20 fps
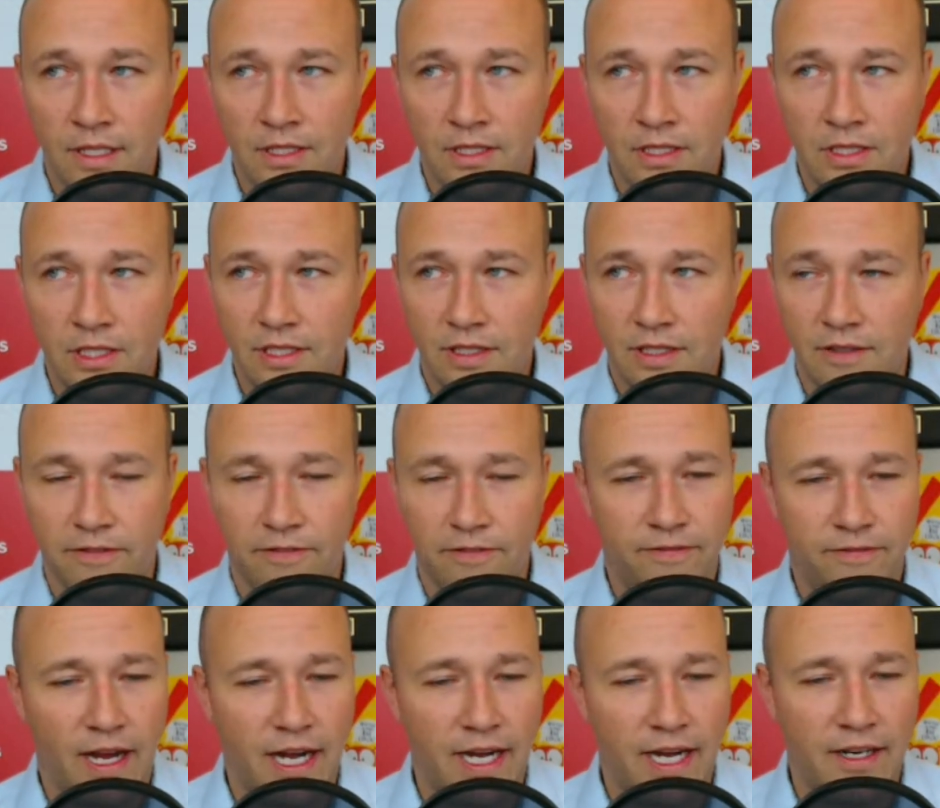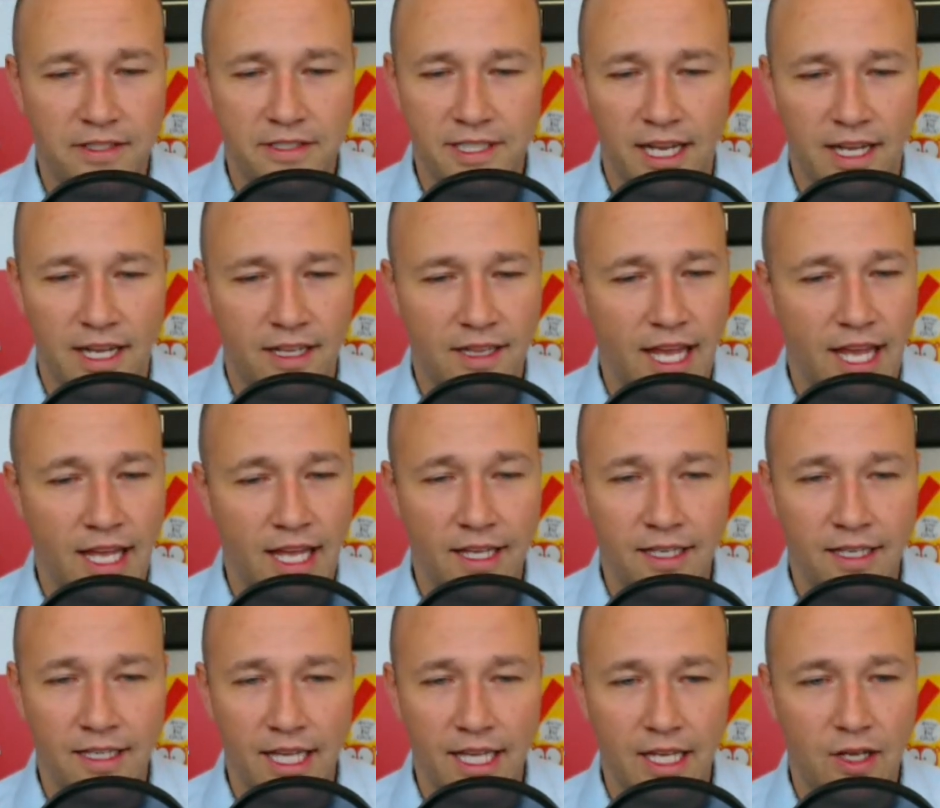just a fire sale,
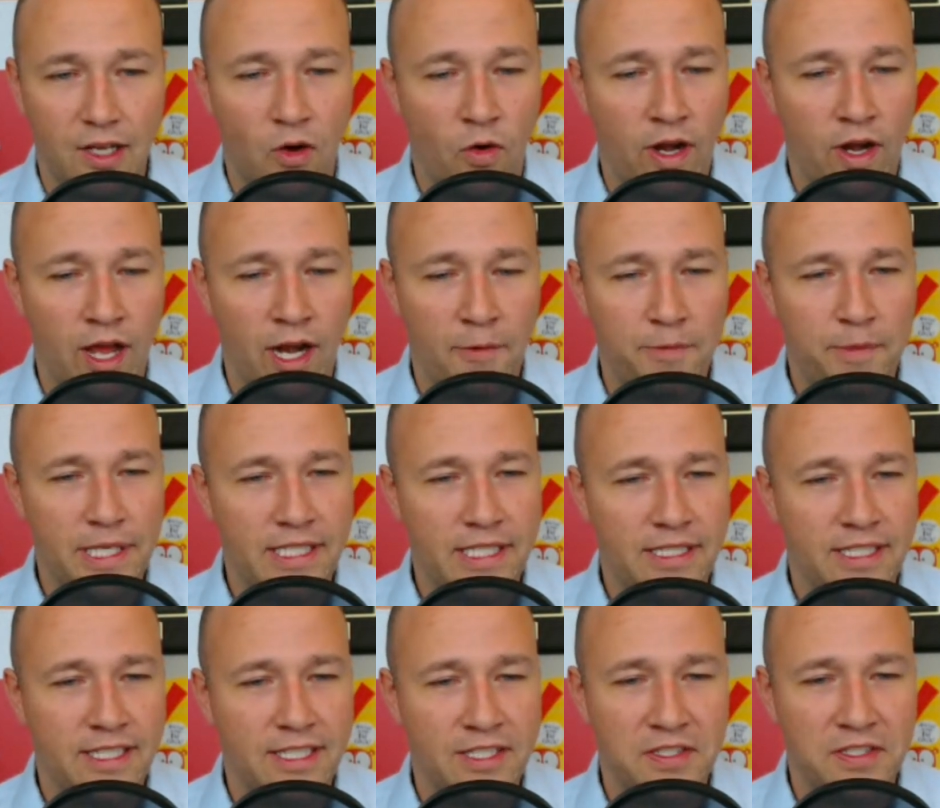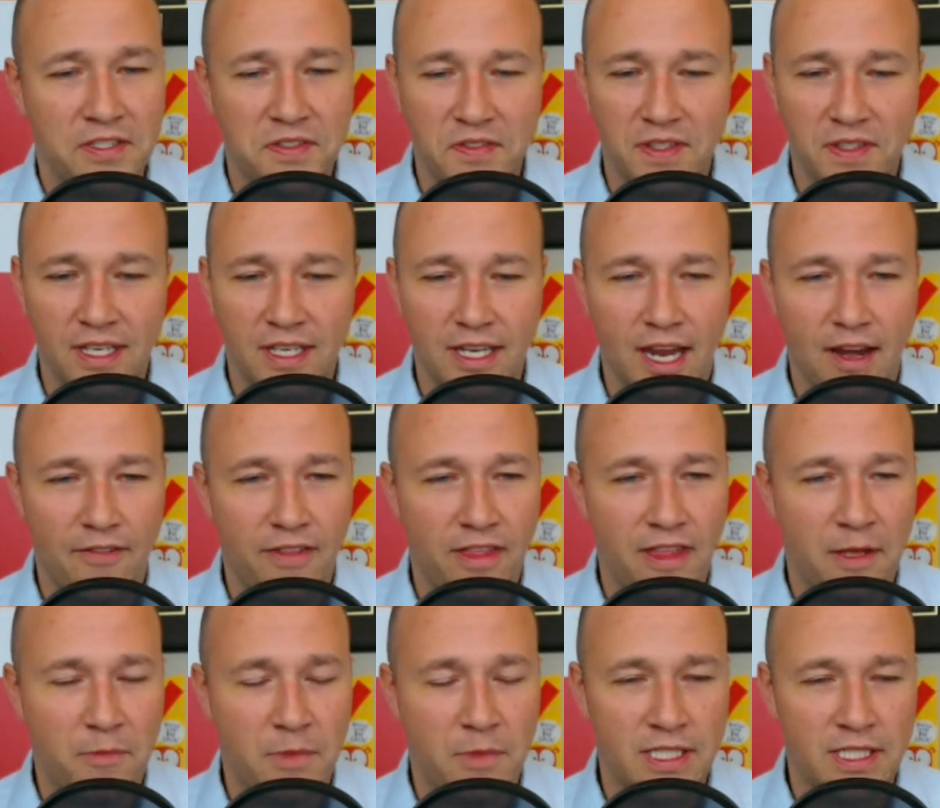like going out of business,
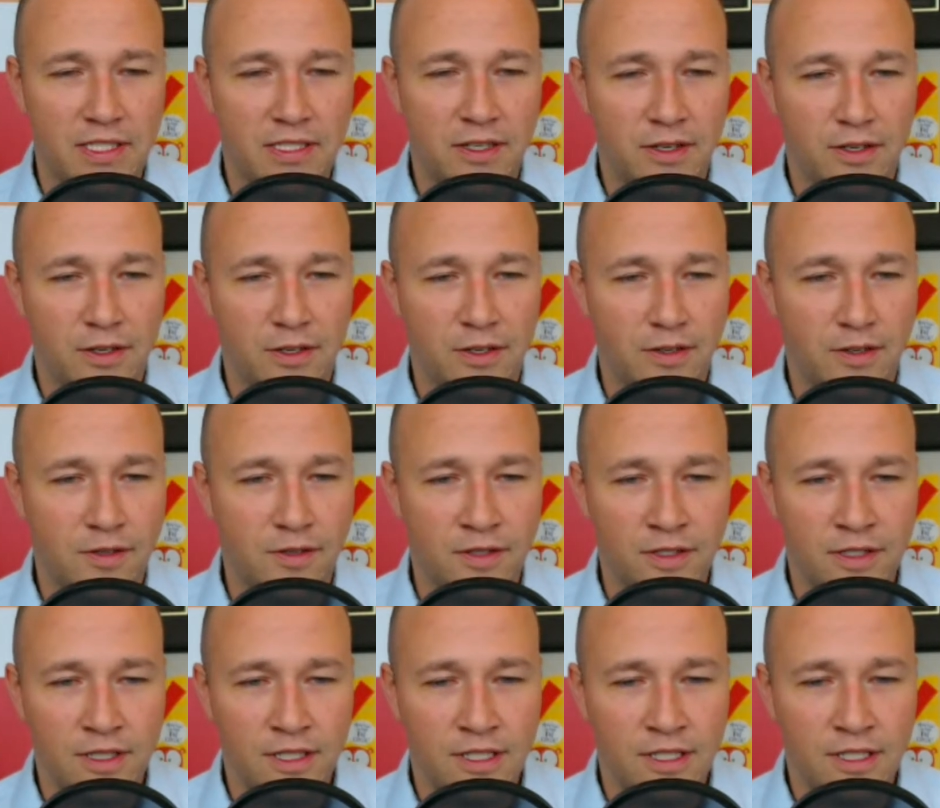everything must go.